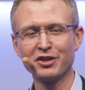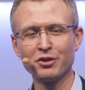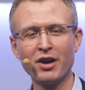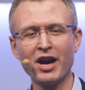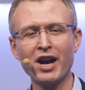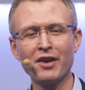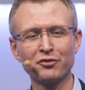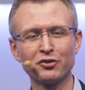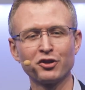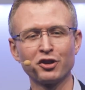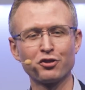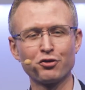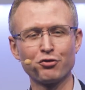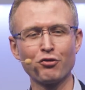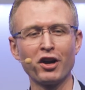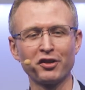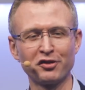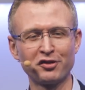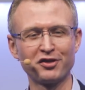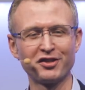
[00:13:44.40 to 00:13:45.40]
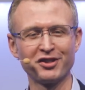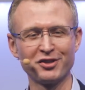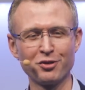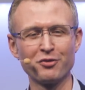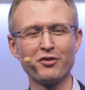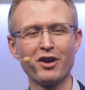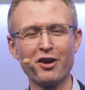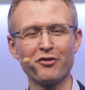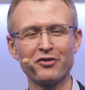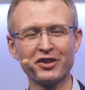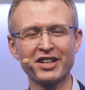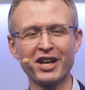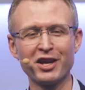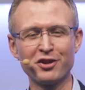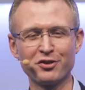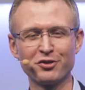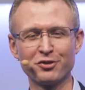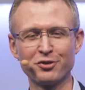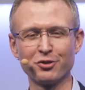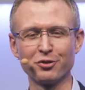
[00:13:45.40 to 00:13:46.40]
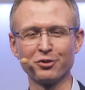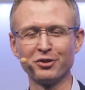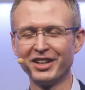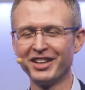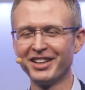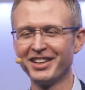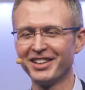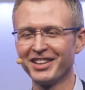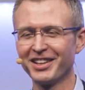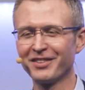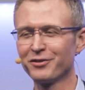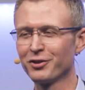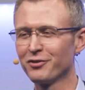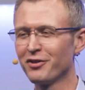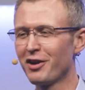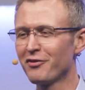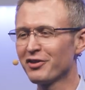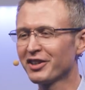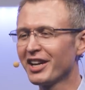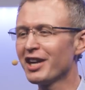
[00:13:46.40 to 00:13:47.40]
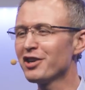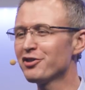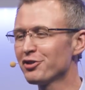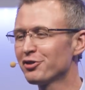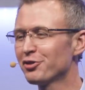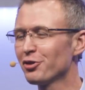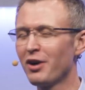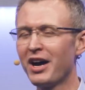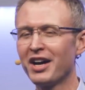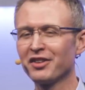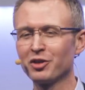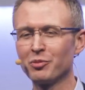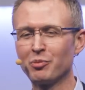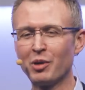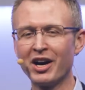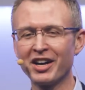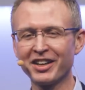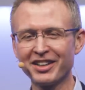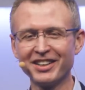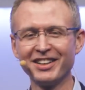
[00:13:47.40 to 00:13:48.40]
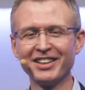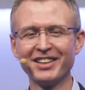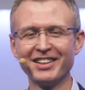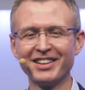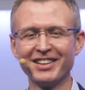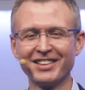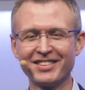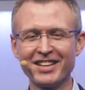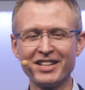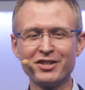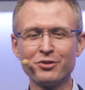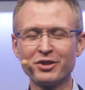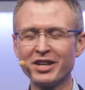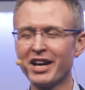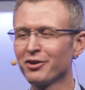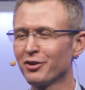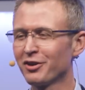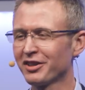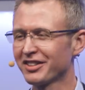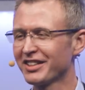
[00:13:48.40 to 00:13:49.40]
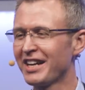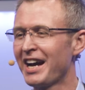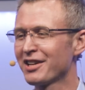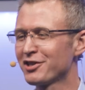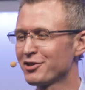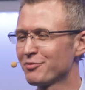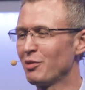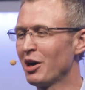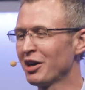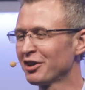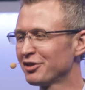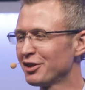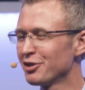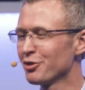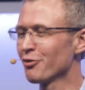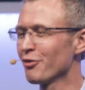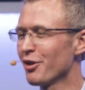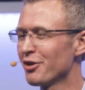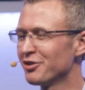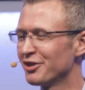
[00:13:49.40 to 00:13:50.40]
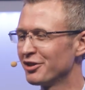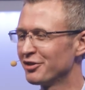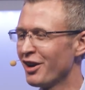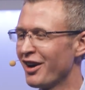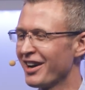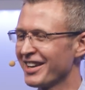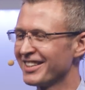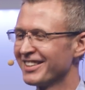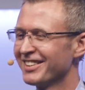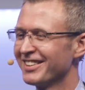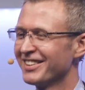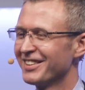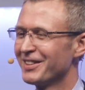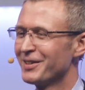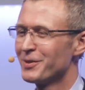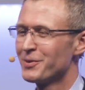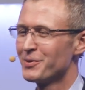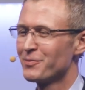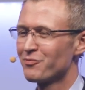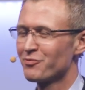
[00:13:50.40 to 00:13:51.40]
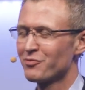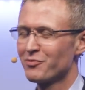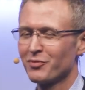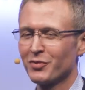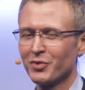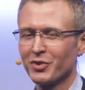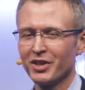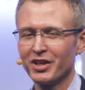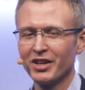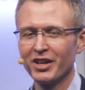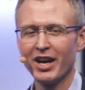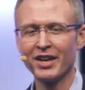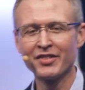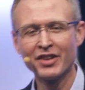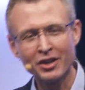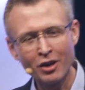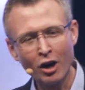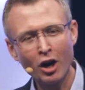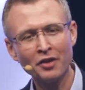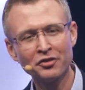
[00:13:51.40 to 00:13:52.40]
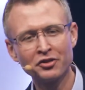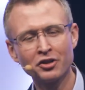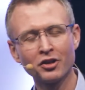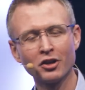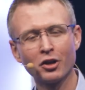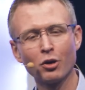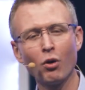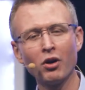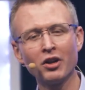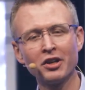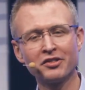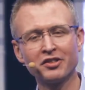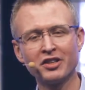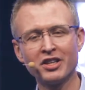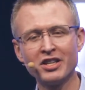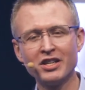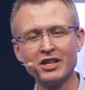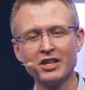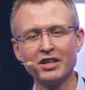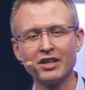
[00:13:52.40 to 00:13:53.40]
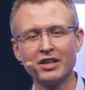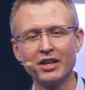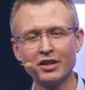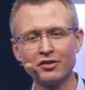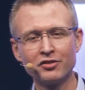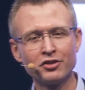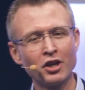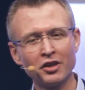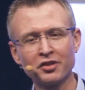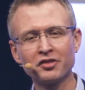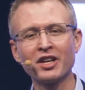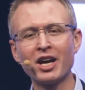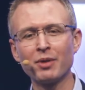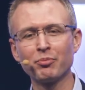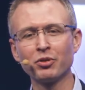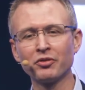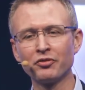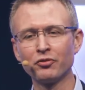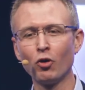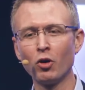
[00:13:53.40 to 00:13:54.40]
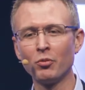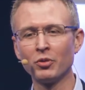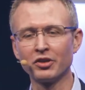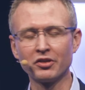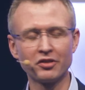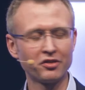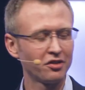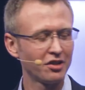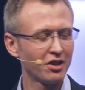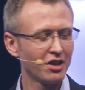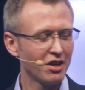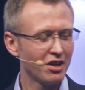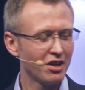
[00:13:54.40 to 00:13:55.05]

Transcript: You have to trust your verification tool. If your verification tool has a bug, then you cannot catch bugs in your own design. And then after the quality is just that performance.